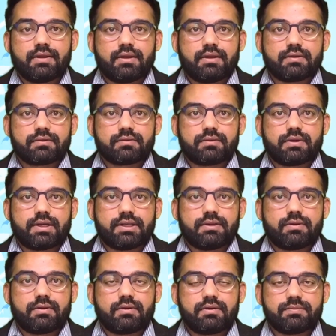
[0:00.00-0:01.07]
So I
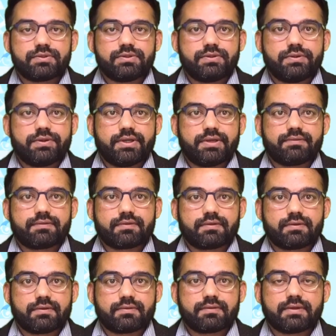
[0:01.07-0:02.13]
hope you have
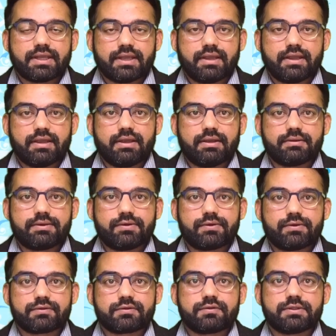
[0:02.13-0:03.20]
sort of uh,
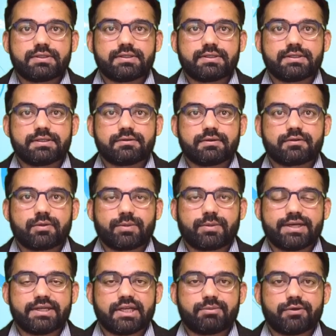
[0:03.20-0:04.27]
got some
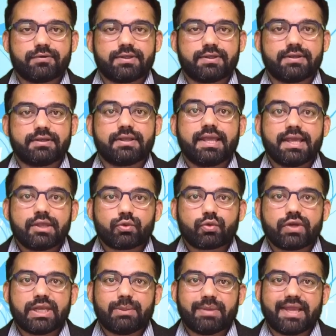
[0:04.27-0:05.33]
idea about the
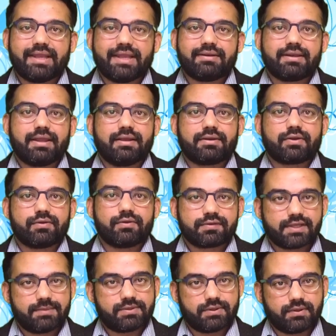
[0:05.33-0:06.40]
three main uh,
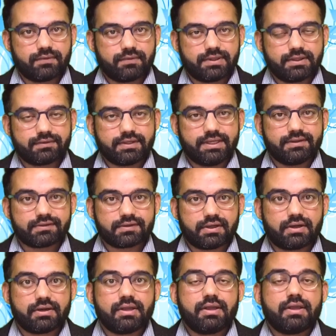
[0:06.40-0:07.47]
concepts of the
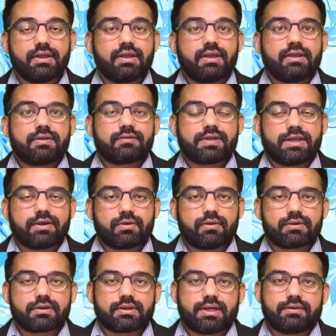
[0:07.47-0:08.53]
CSR,
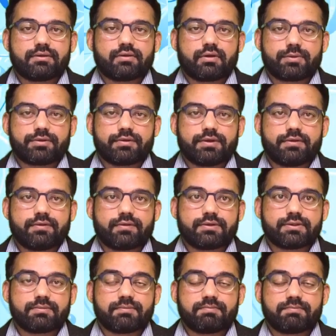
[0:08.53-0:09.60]
stakeholder, and corporate
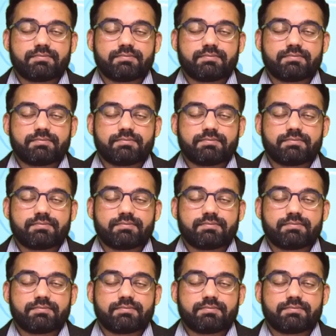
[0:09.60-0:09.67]
citizenship.